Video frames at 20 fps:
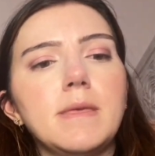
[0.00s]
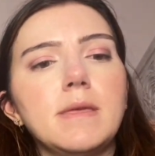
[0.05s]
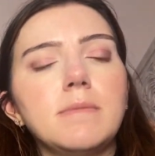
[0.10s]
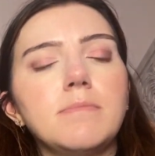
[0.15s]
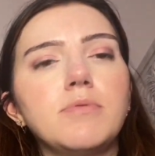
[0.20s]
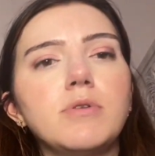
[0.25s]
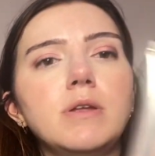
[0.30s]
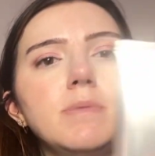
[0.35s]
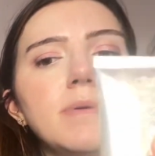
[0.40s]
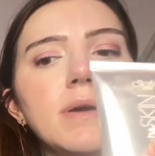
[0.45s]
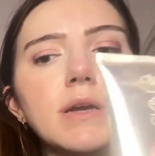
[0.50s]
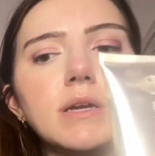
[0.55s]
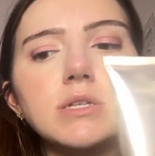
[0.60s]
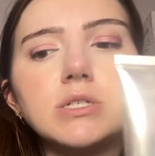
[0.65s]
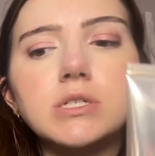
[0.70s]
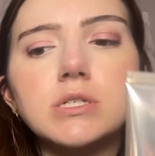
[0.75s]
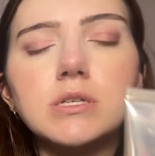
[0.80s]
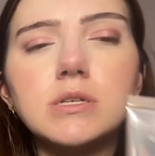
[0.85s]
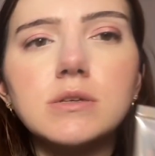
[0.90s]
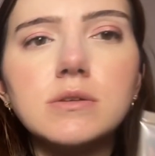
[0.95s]
Pretty
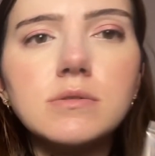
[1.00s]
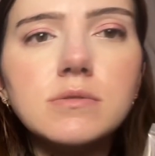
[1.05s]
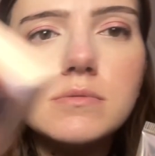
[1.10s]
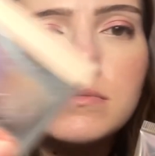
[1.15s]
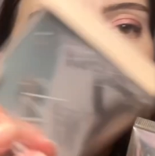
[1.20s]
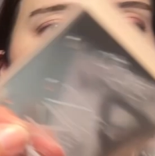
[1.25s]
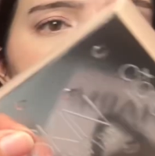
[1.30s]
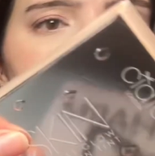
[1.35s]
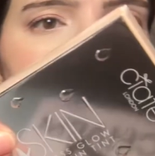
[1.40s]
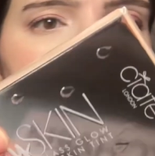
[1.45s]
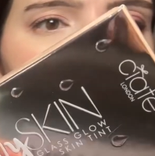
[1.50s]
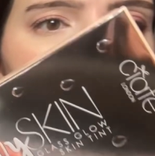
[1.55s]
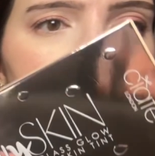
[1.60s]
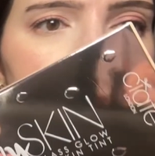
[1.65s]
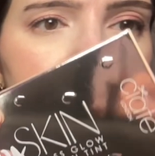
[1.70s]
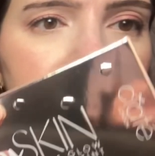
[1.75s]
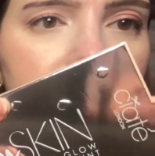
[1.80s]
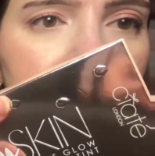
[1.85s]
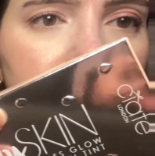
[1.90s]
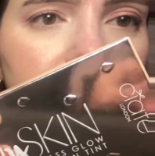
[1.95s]
packaging,
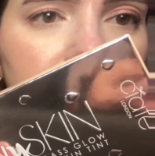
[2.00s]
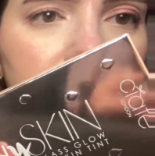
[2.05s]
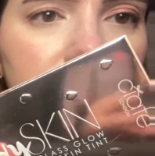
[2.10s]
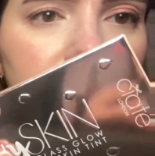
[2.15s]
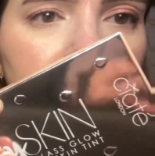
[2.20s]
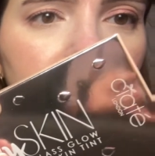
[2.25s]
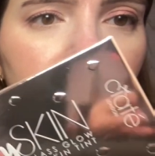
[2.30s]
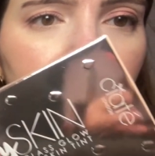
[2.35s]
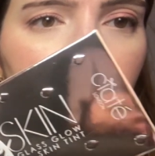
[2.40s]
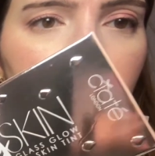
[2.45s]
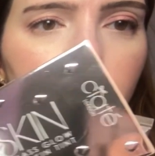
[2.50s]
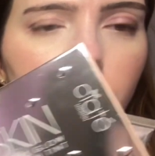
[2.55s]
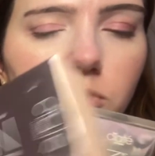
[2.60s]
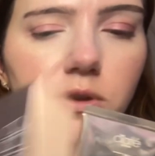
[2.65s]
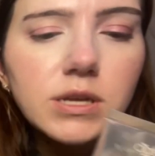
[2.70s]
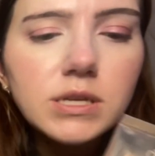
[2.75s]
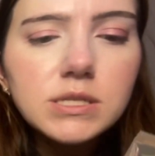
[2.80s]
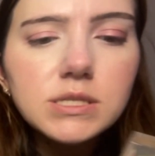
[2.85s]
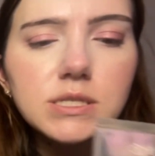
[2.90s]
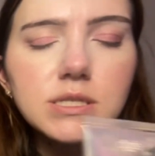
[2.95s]
like little
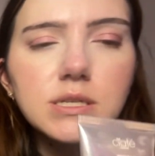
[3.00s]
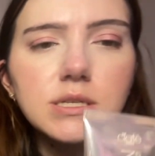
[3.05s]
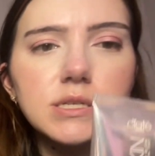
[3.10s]
raised